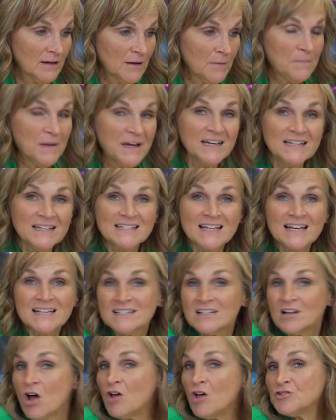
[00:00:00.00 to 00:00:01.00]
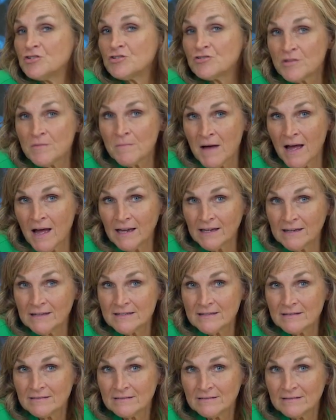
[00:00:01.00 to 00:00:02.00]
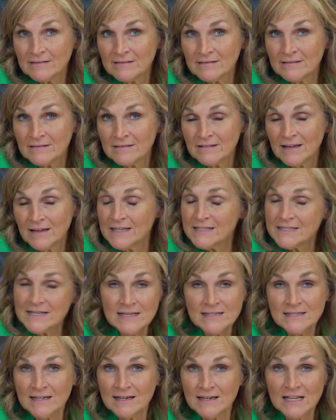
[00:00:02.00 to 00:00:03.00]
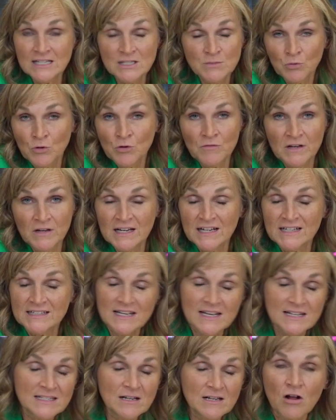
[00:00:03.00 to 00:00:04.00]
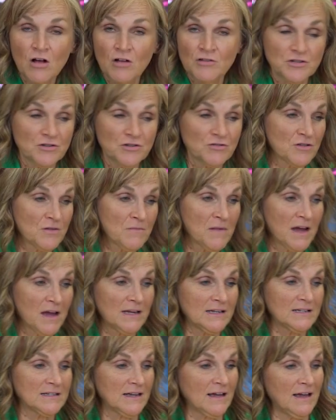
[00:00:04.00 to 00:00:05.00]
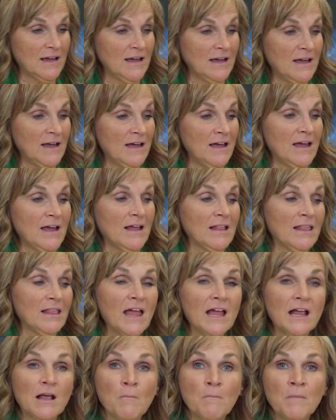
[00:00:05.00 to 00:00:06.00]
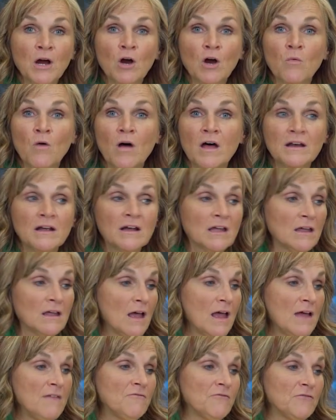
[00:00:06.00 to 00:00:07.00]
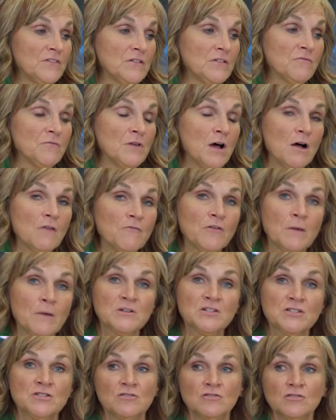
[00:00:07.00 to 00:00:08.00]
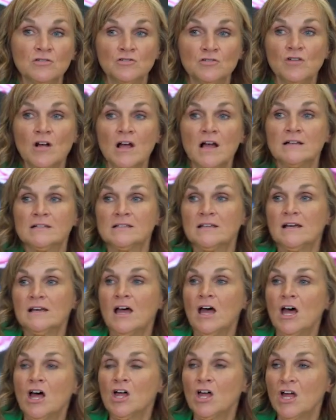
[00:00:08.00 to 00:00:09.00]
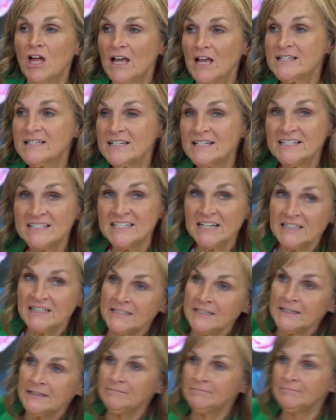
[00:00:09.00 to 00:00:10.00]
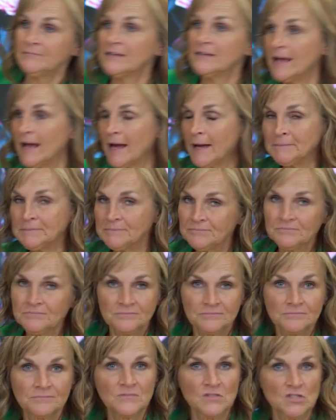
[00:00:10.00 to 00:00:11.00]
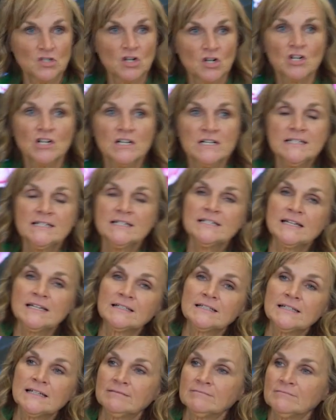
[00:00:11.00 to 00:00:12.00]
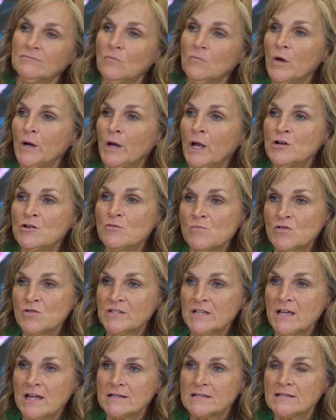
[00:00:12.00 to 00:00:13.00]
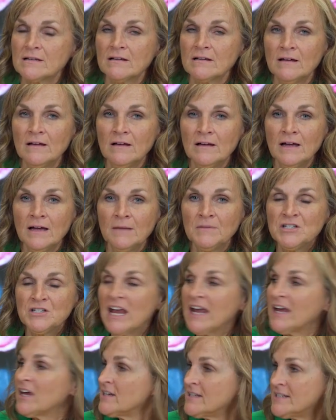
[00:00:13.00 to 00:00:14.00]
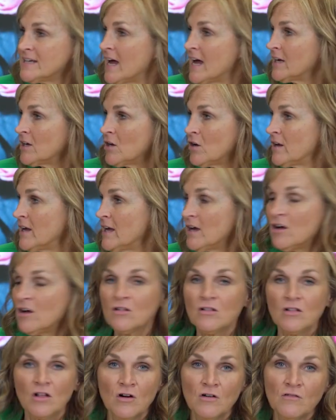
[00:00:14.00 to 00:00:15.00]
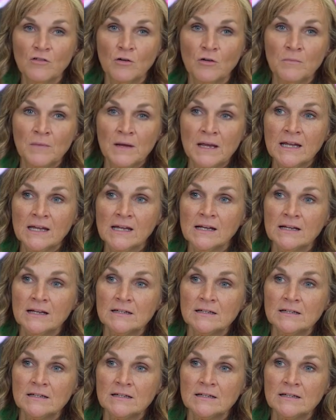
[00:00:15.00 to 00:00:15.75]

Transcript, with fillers: But it doesn't alter the mind. It doesn't. It's proven. It doesn't alter the mind like marijuana and pharmaceutical drugs. Is it addicting? Yeah. Sugar is addicting, 100%. Yeah. But you ain't going to die and go to hell over being